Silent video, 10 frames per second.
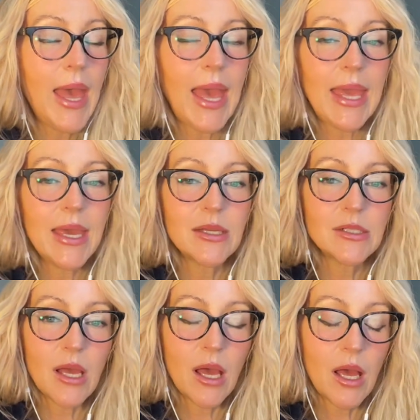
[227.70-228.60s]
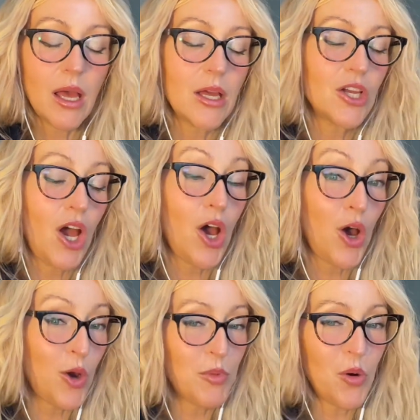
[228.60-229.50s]
And
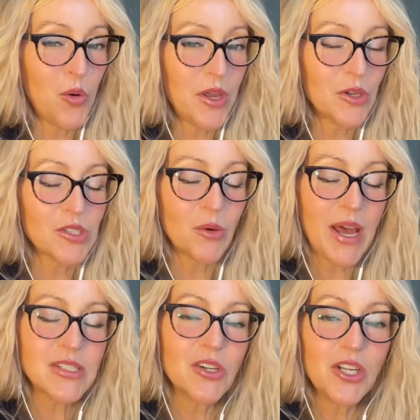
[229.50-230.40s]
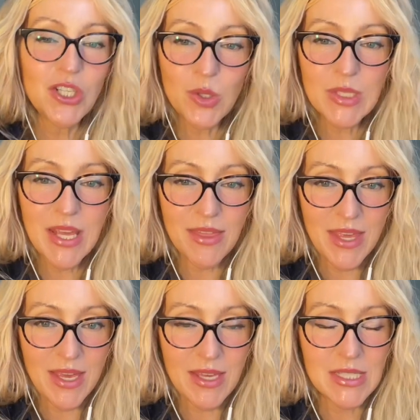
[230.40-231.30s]
jojoba oil. So I started using
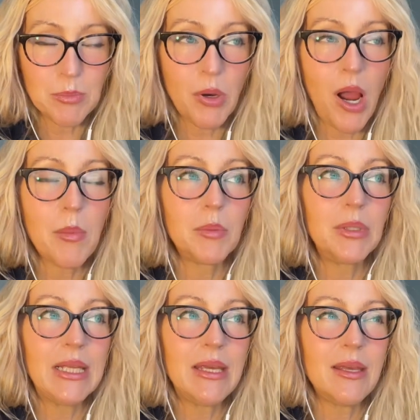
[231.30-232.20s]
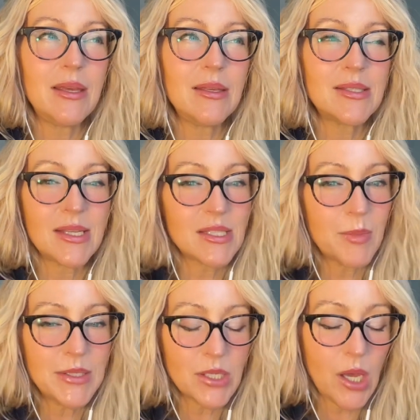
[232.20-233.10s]
this probably 6
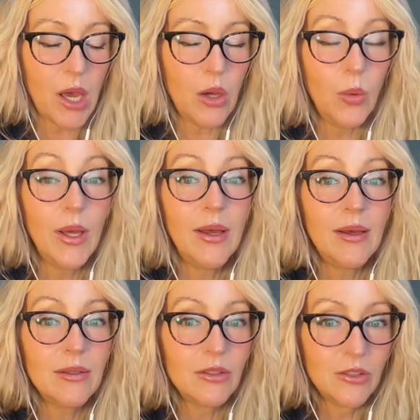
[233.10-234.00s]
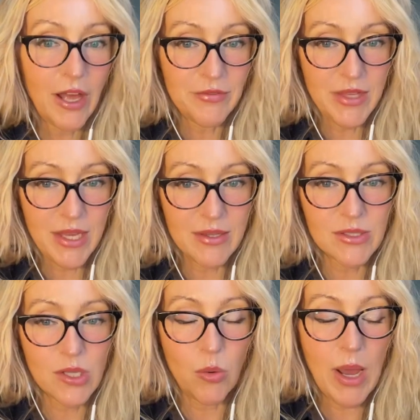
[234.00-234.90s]
months ago. Love this.
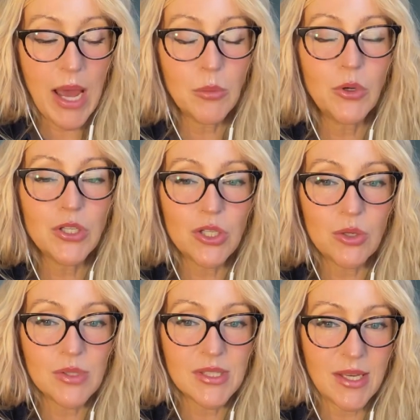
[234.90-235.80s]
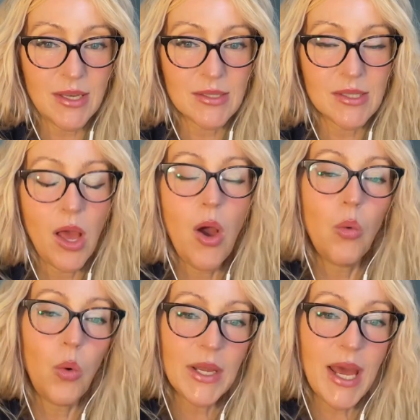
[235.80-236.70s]
So I will use this
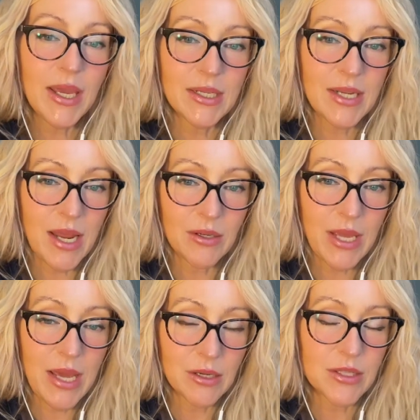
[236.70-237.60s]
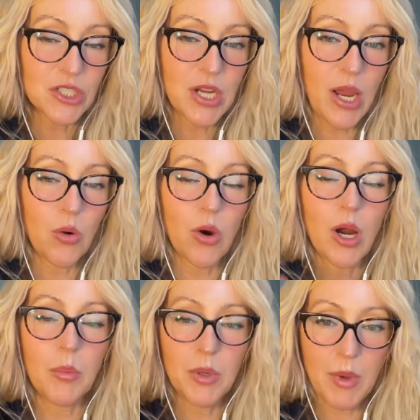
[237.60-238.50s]
when I get it out of the shower.
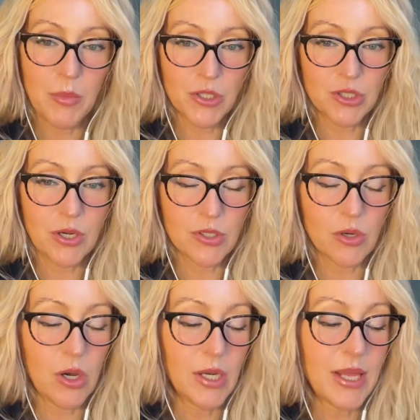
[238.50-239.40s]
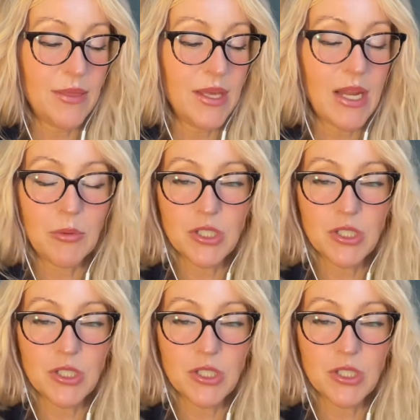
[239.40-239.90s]
I'll put my moisturizer on, and then I will